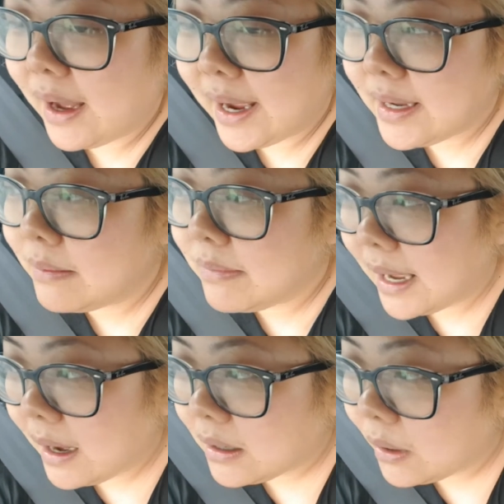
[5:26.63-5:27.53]
I am
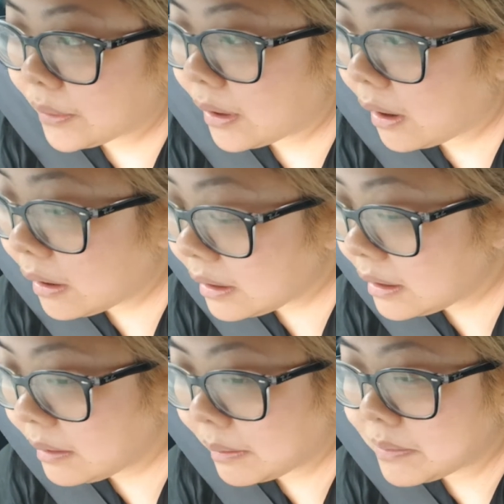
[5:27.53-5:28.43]
now going
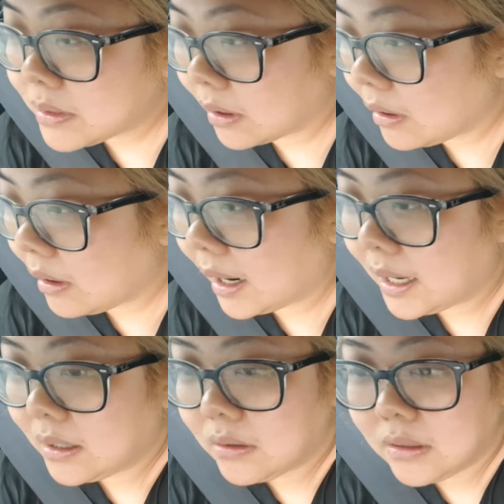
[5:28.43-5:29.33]
home I'm so
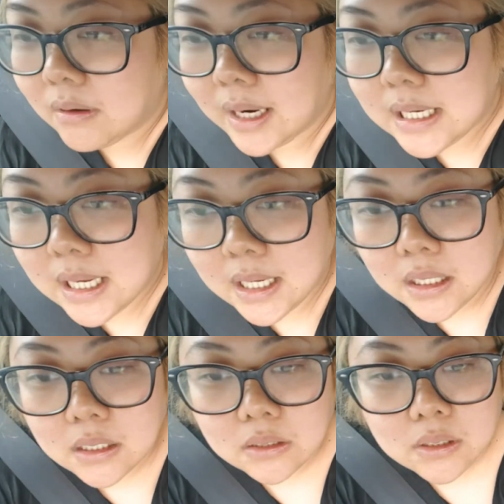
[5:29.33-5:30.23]
hungry right
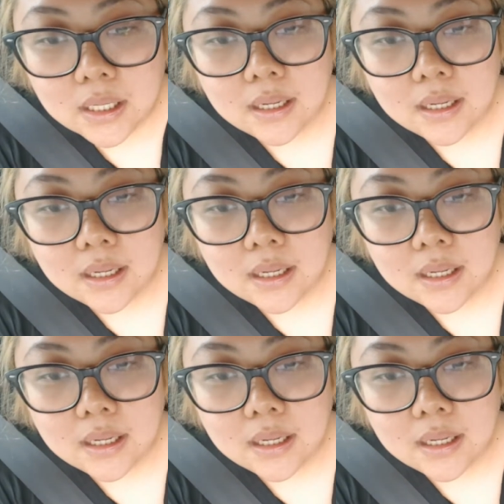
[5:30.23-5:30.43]
now